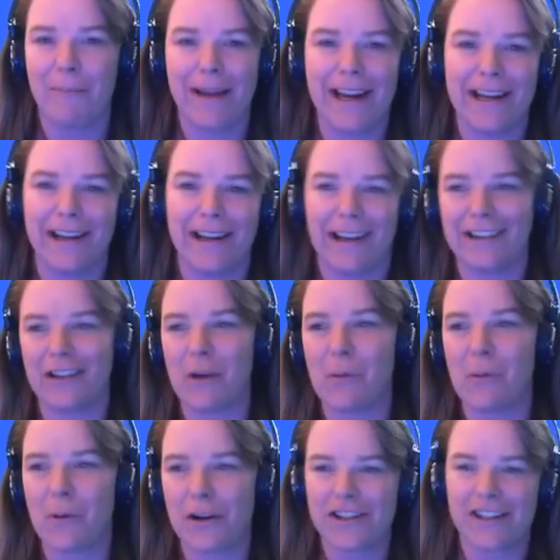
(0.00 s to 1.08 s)
beat like the
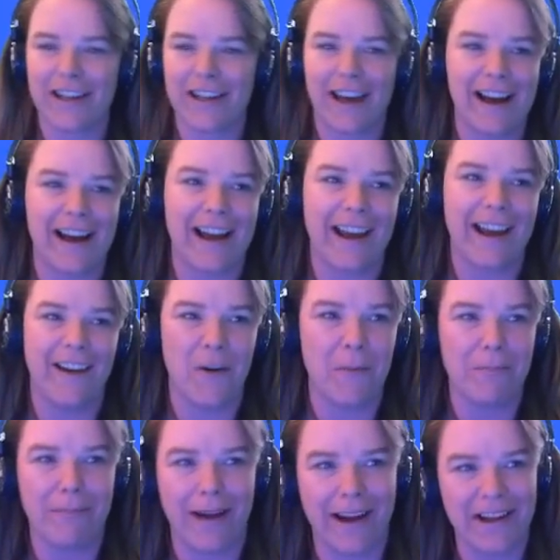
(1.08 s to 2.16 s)
worst guy
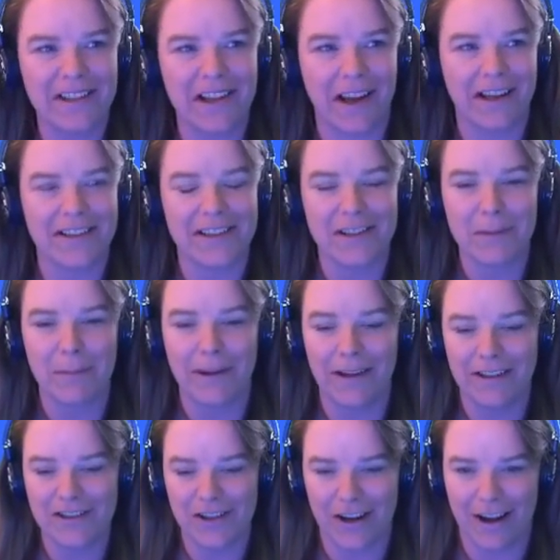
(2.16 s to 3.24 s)
on Mike Tyson's
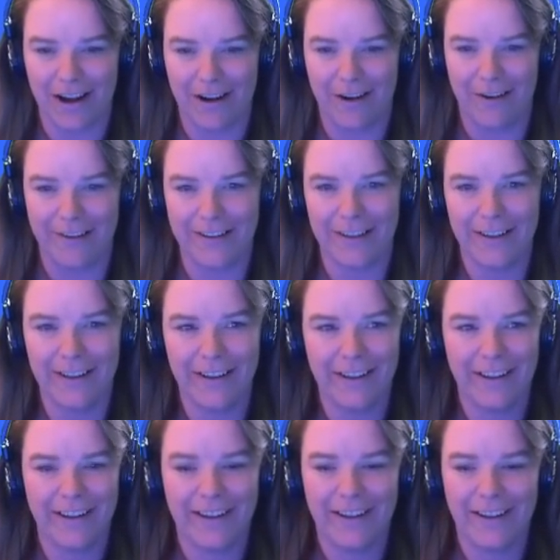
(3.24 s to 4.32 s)
punch out.
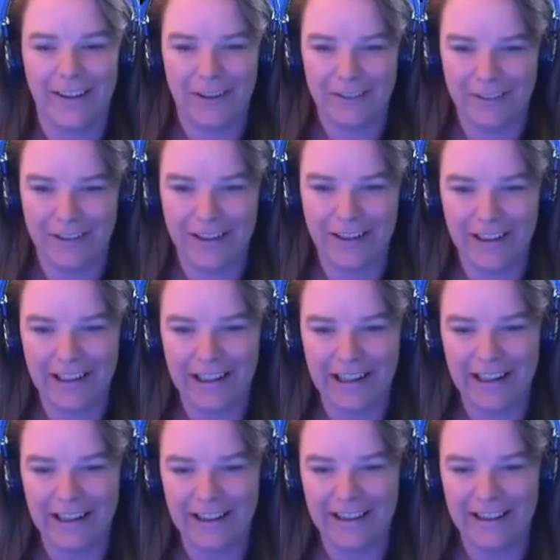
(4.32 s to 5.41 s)
Really?